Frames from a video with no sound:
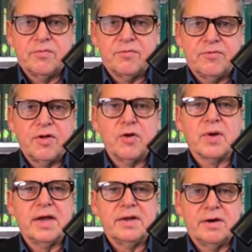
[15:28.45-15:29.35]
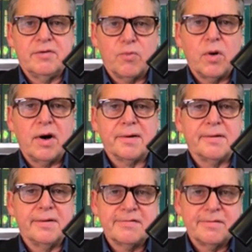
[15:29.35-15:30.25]
flow rate of
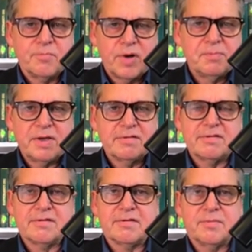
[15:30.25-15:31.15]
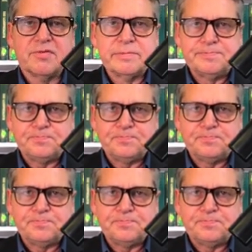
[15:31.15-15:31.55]
water in some piping systems.